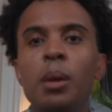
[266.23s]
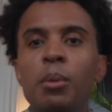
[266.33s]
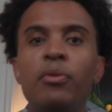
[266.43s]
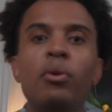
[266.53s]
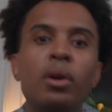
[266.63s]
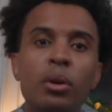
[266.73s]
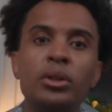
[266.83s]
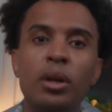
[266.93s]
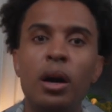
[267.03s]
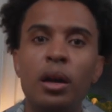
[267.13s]
before it
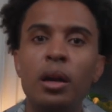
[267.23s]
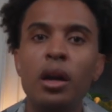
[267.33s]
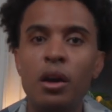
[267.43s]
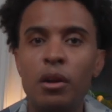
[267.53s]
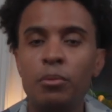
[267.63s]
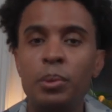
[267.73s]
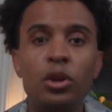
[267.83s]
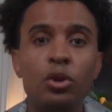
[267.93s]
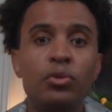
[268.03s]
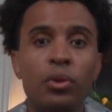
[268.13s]
goes on to be
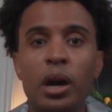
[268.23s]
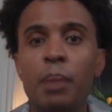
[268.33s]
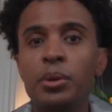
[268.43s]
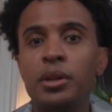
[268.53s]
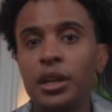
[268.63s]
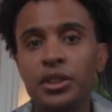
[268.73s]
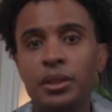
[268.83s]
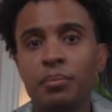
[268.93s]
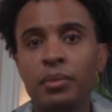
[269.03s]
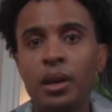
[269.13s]
used for computation.